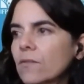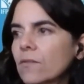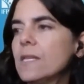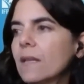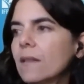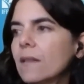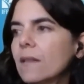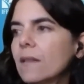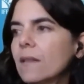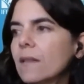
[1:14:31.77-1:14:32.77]
programs,
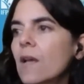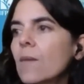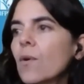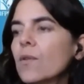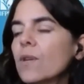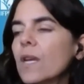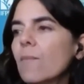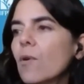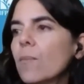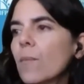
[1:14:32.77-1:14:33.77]
projects, or
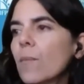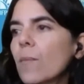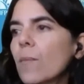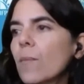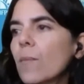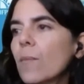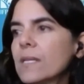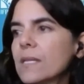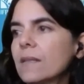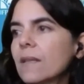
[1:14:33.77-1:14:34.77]
initiatives
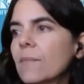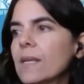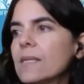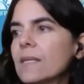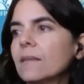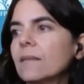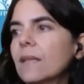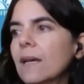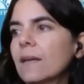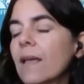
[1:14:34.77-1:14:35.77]
could we
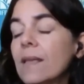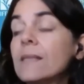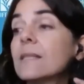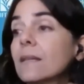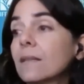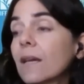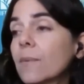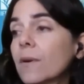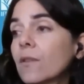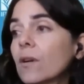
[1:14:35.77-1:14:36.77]
propose
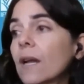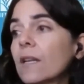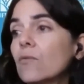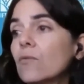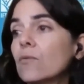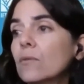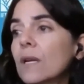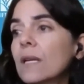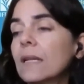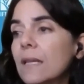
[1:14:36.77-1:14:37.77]

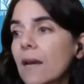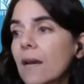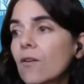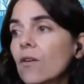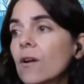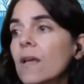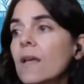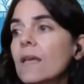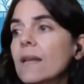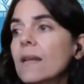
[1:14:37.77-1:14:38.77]
to insert
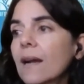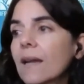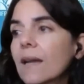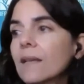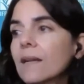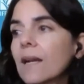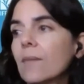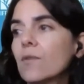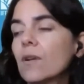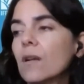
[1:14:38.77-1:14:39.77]
agriculture in
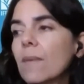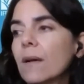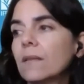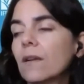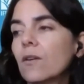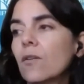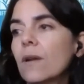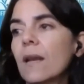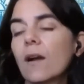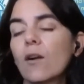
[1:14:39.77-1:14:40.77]
the dialogue
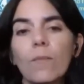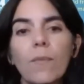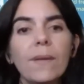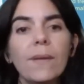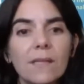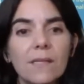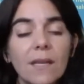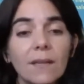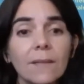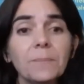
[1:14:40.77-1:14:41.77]
and the climate change
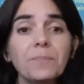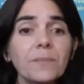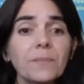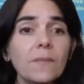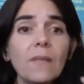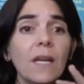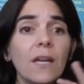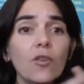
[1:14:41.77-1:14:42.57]
agenda